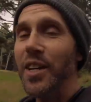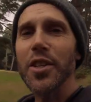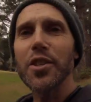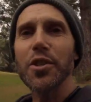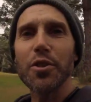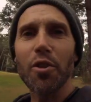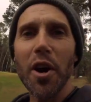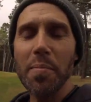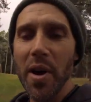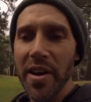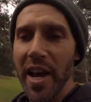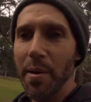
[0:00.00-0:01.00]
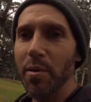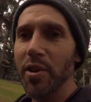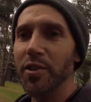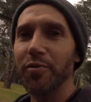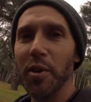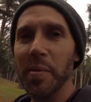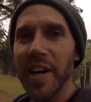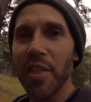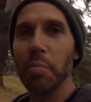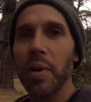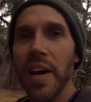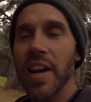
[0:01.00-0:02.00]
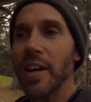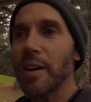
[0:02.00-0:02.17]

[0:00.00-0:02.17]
did describe my neighbour as from another planet.